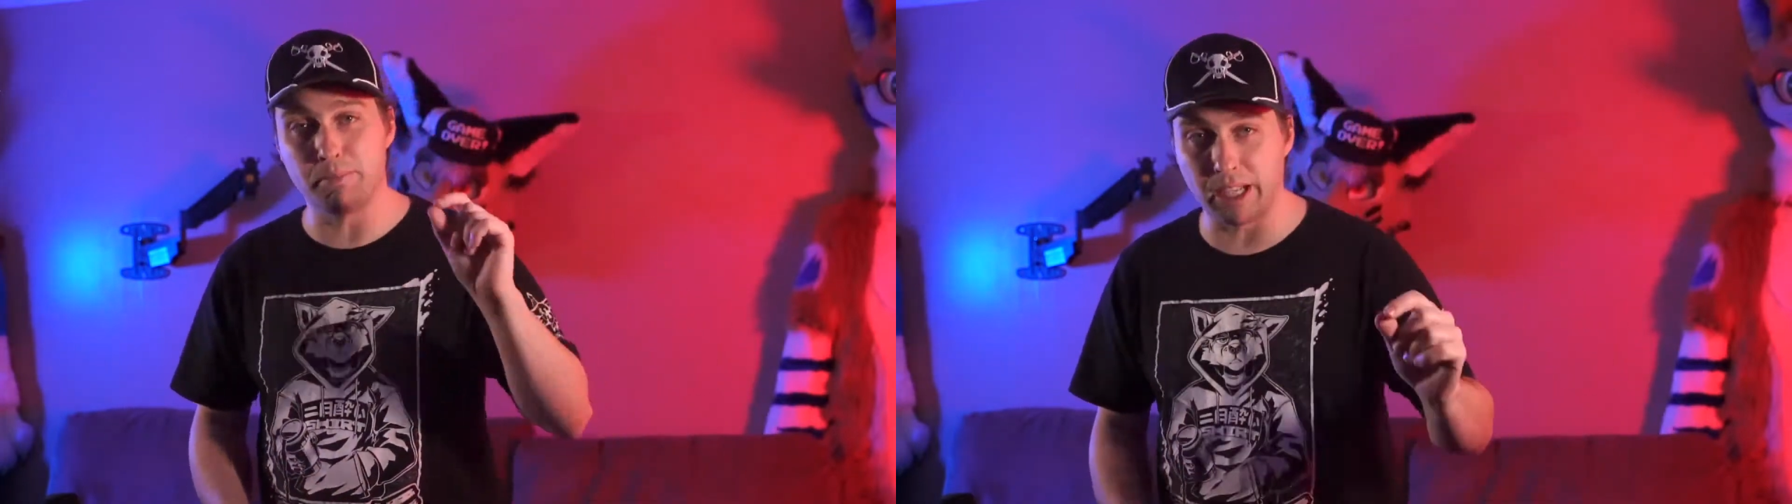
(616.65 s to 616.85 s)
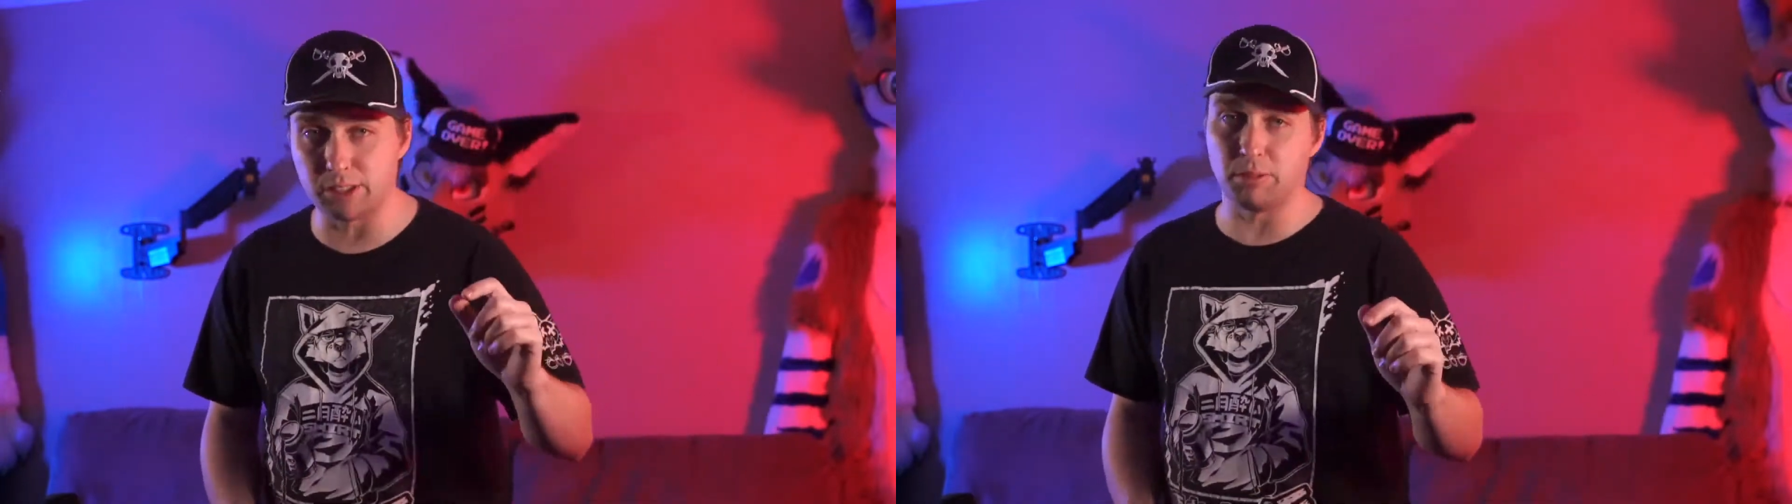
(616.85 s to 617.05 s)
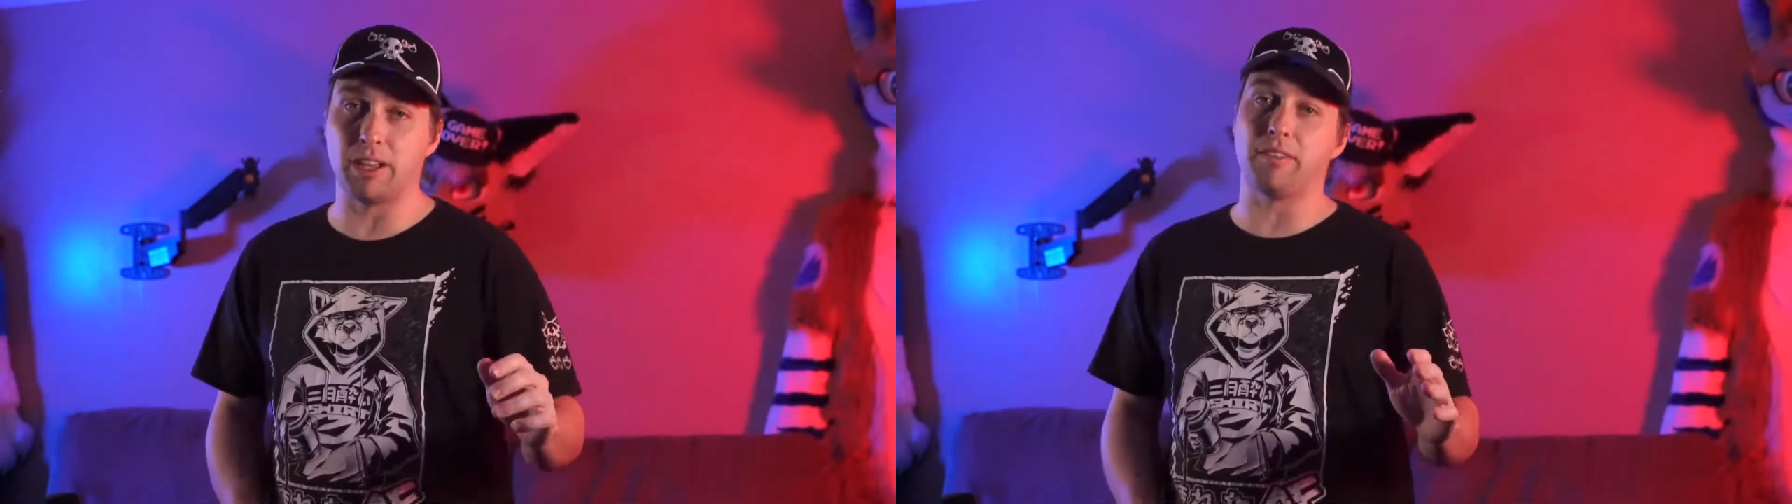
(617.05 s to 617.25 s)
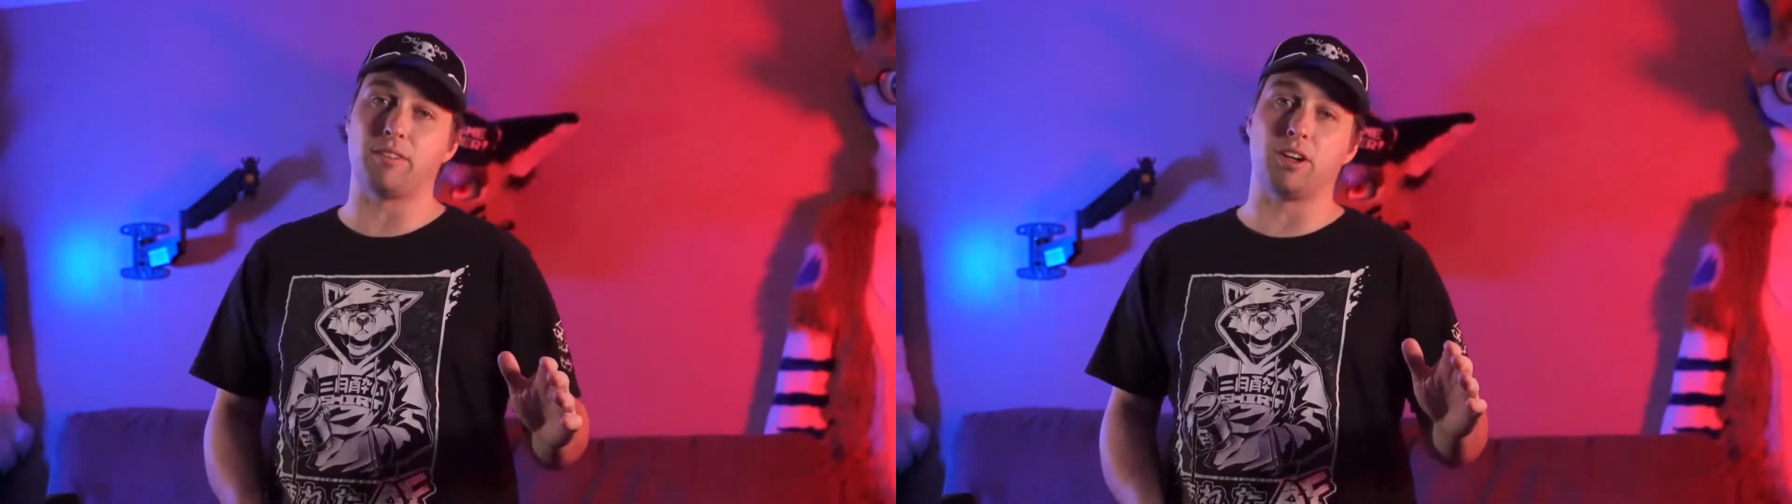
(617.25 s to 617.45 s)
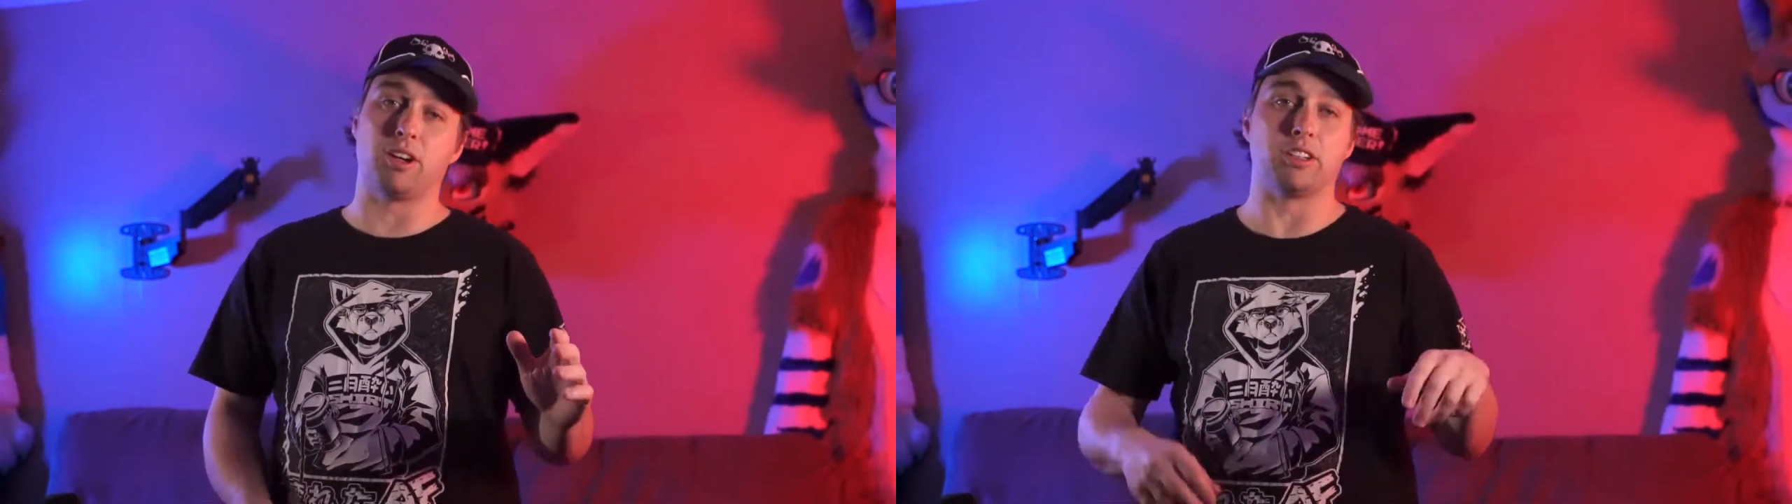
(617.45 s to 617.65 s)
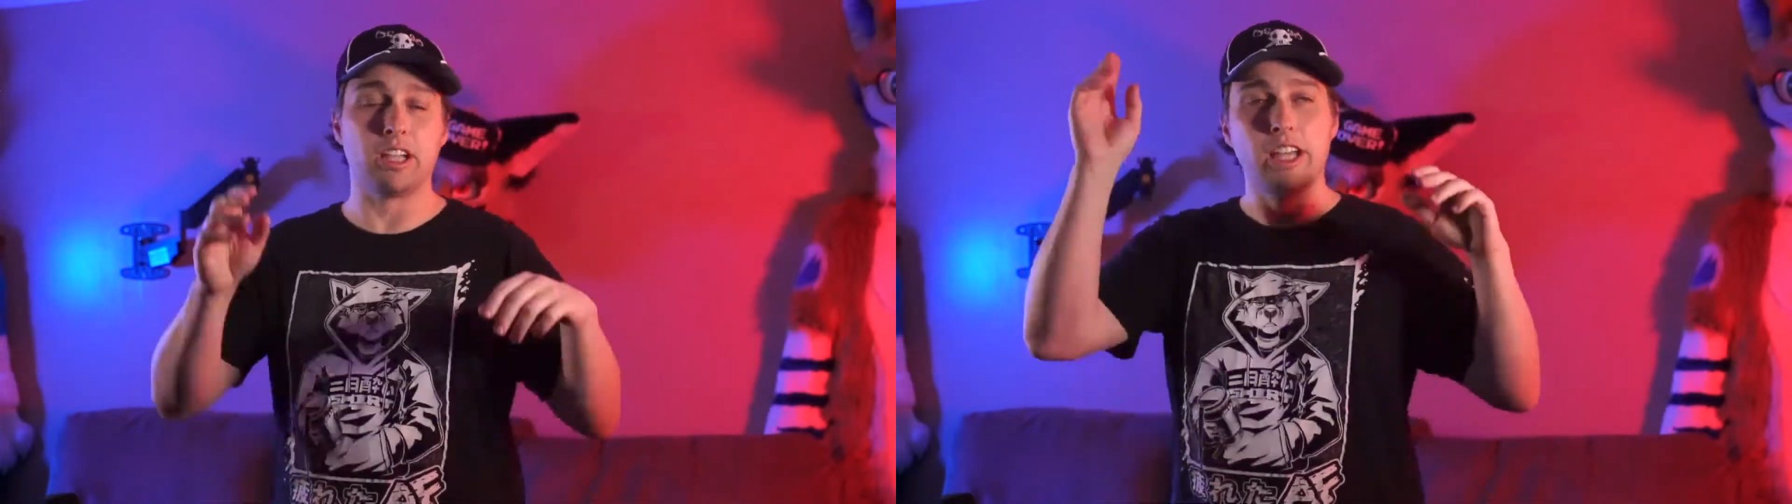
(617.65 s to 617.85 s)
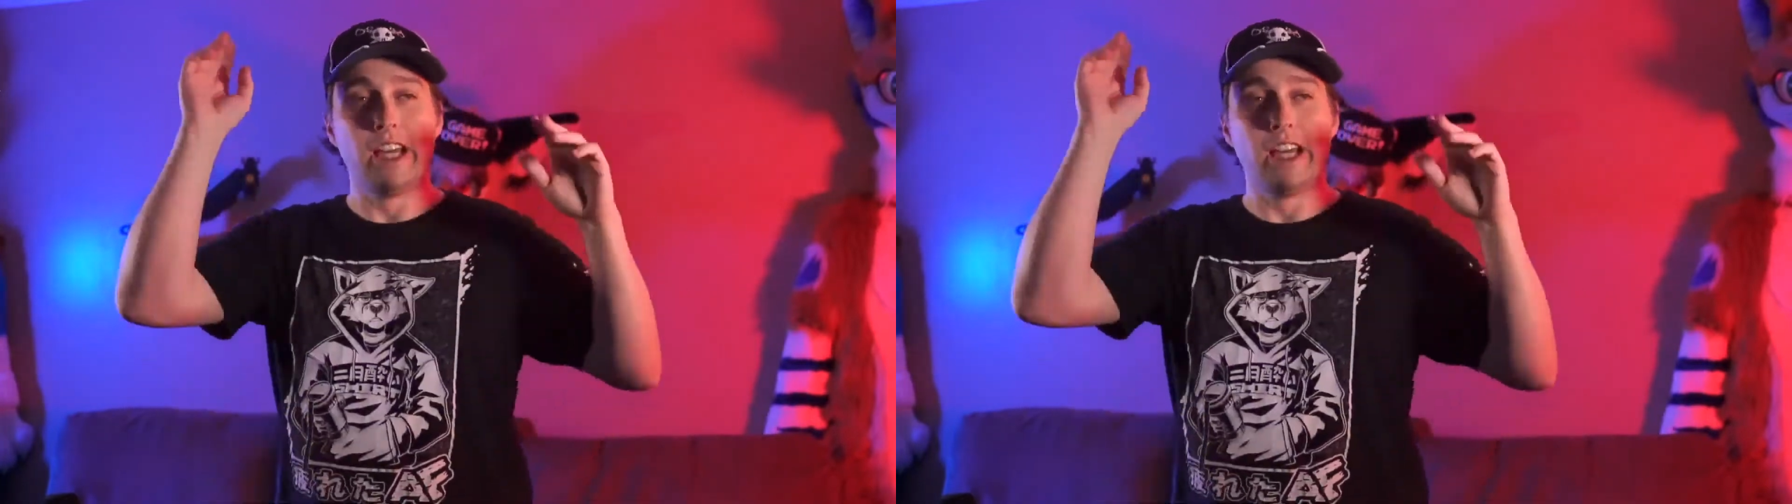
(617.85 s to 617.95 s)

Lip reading: best way I've ever heard.